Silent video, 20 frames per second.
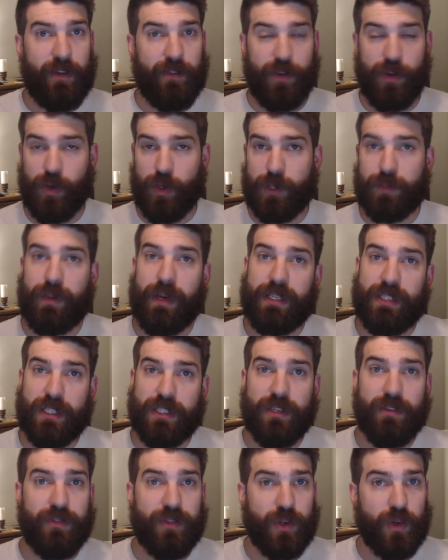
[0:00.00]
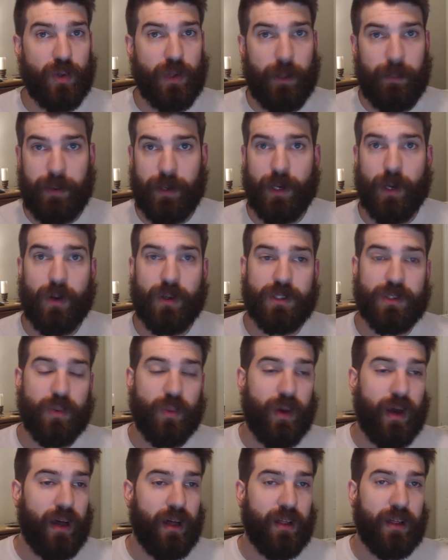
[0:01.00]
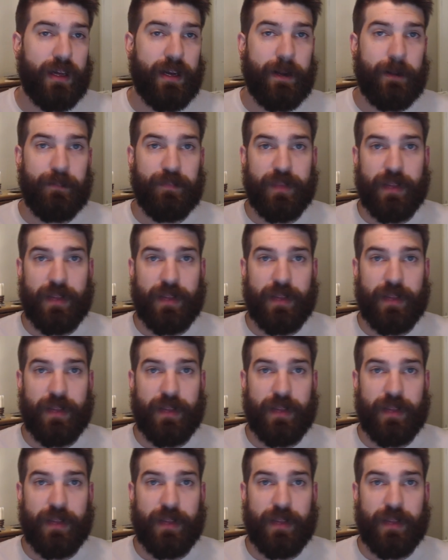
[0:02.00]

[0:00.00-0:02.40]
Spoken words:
If you use PlayStation Vue, let me know as well.